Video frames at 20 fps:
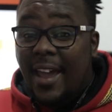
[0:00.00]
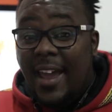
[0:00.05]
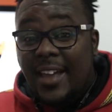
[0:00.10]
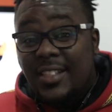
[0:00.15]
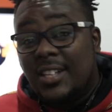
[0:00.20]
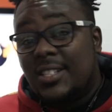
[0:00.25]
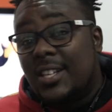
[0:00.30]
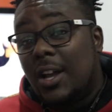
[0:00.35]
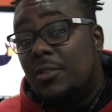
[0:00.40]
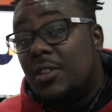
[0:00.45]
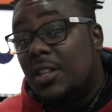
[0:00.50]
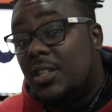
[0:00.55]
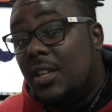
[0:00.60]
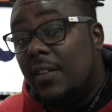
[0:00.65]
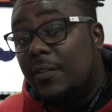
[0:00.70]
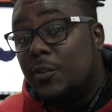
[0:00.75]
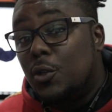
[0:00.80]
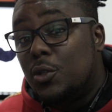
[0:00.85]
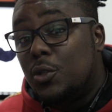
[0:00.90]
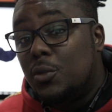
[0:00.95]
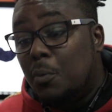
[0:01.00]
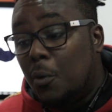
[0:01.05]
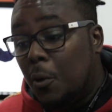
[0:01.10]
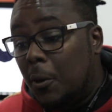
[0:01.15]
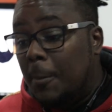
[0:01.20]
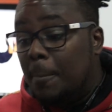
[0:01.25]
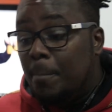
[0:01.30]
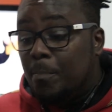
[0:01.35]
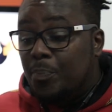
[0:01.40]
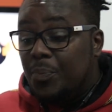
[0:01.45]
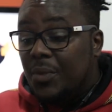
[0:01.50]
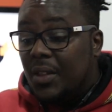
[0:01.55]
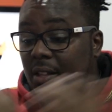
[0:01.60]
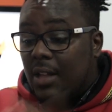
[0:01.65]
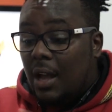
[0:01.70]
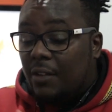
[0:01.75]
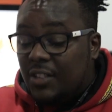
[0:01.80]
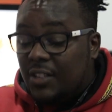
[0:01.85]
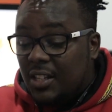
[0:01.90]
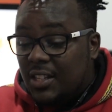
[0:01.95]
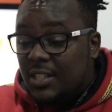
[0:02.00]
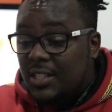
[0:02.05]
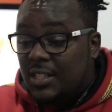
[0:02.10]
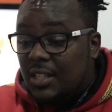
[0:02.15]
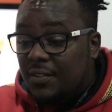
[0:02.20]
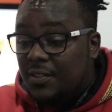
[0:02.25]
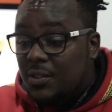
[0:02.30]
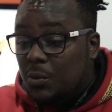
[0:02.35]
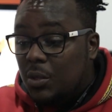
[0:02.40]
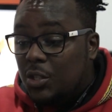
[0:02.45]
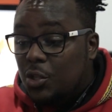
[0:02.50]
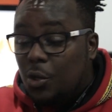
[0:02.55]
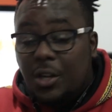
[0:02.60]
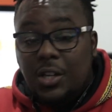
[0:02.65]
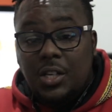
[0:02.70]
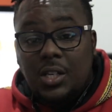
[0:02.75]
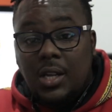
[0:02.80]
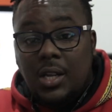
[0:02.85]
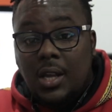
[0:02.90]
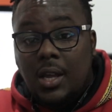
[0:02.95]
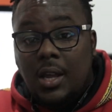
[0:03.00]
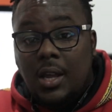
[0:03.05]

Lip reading: And that's how the Chiefs was born. After the Chiefs, we joined